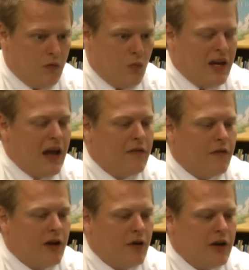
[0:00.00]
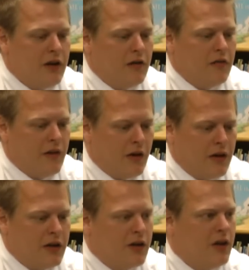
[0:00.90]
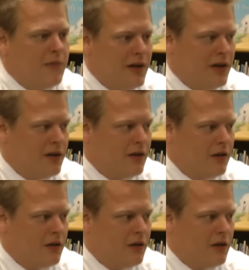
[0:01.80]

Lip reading: We have very, very committed